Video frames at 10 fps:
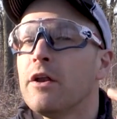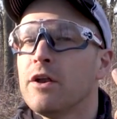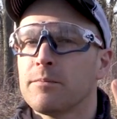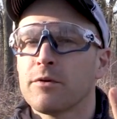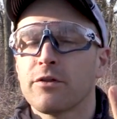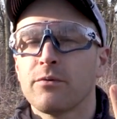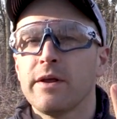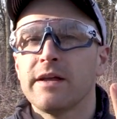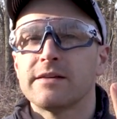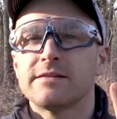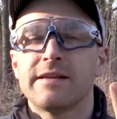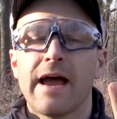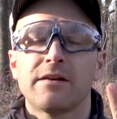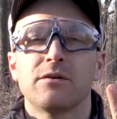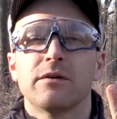Number three is
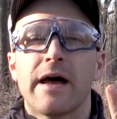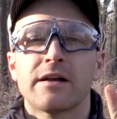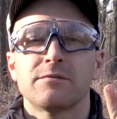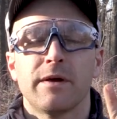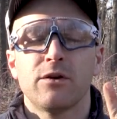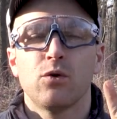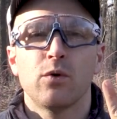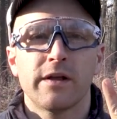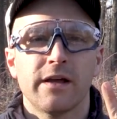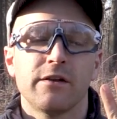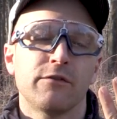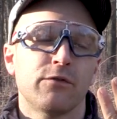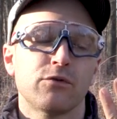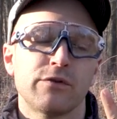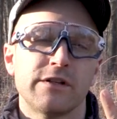Tactical X-Men, who again, in
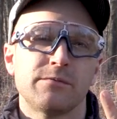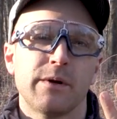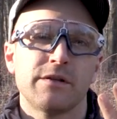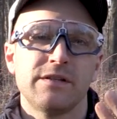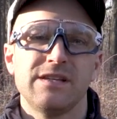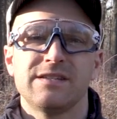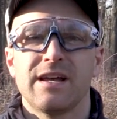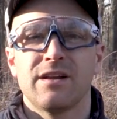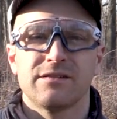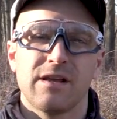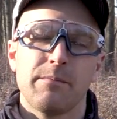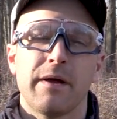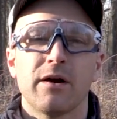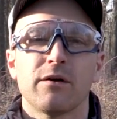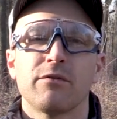full transparency, sent us a
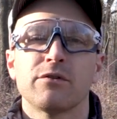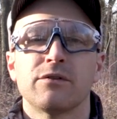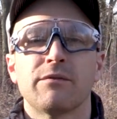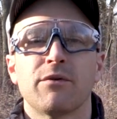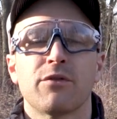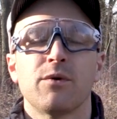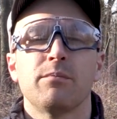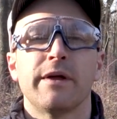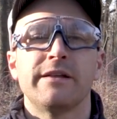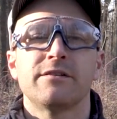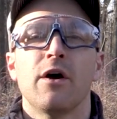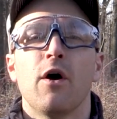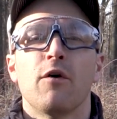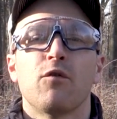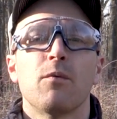pair of those level 3 plates
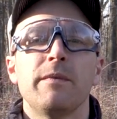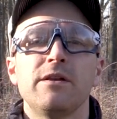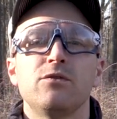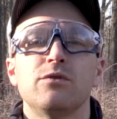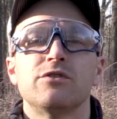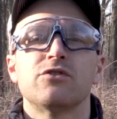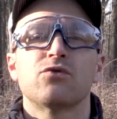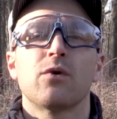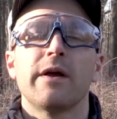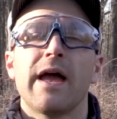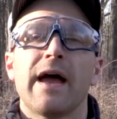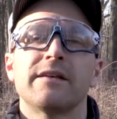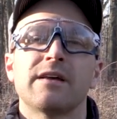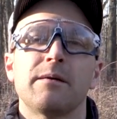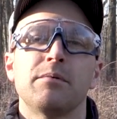for me to destroy
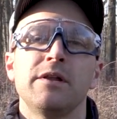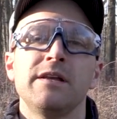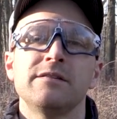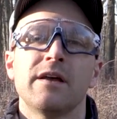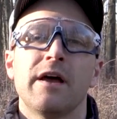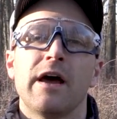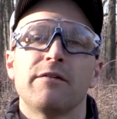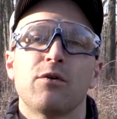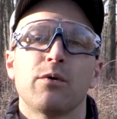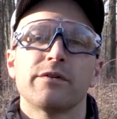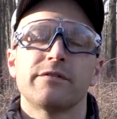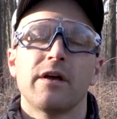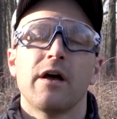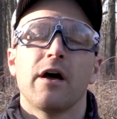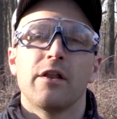as I please. And of course,
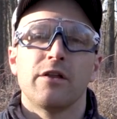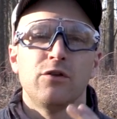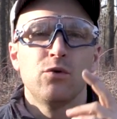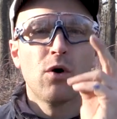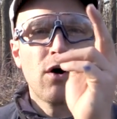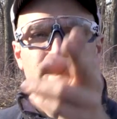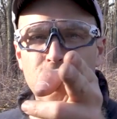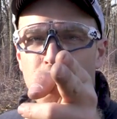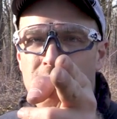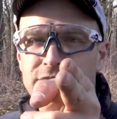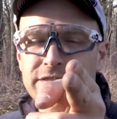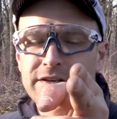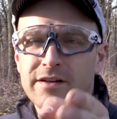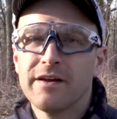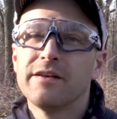you all for
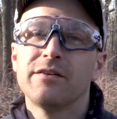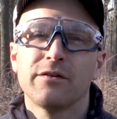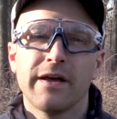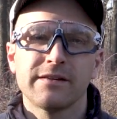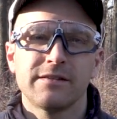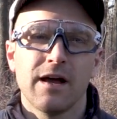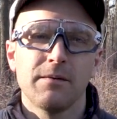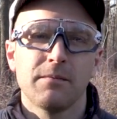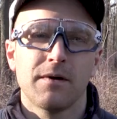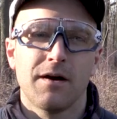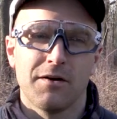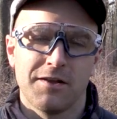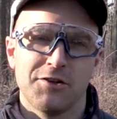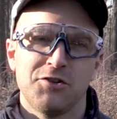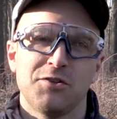watching. Until next time, I'll
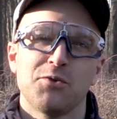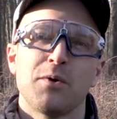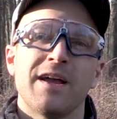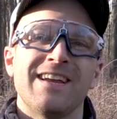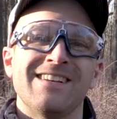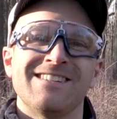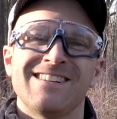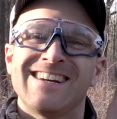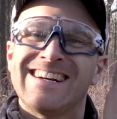catch you at the range.